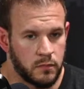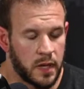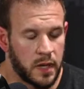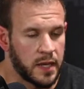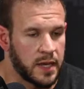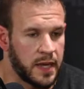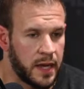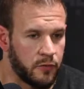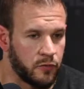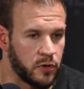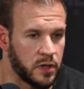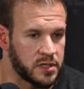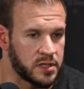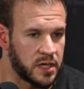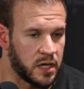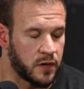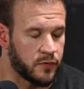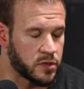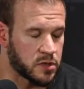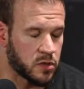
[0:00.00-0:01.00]
Can't really say
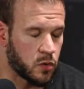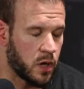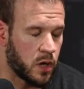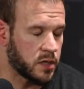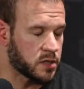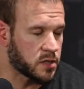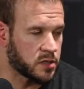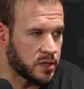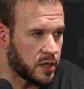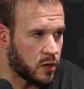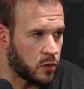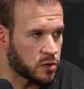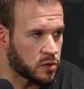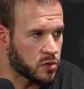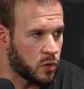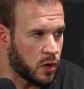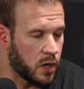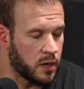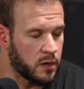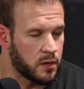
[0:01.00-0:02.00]
that for squats because I don't
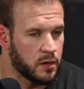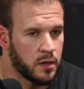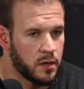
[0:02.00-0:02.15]
squat.